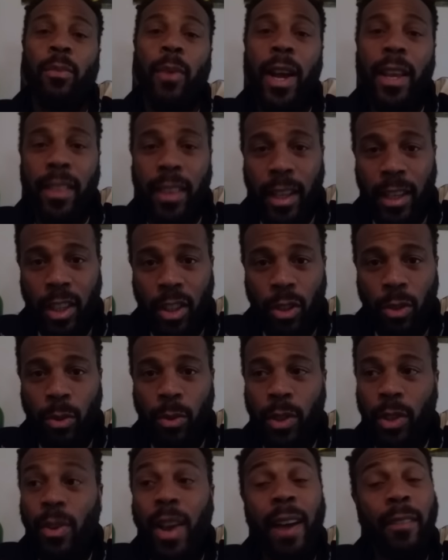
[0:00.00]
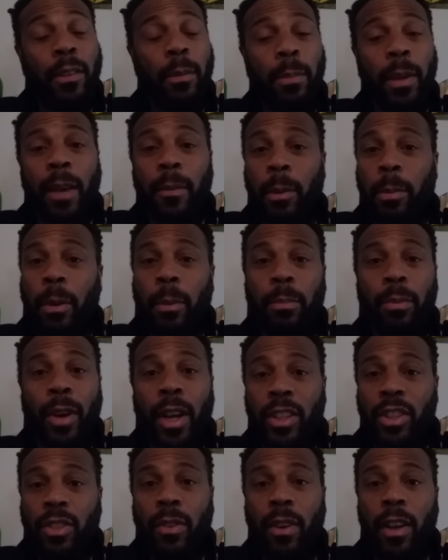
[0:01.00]
the right thing to do and you have to be able to put
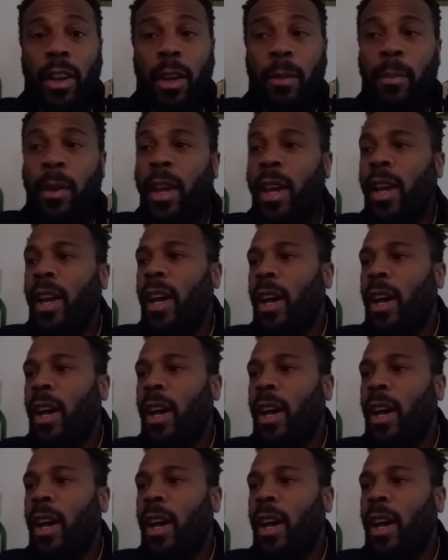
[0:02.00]
pressure on them.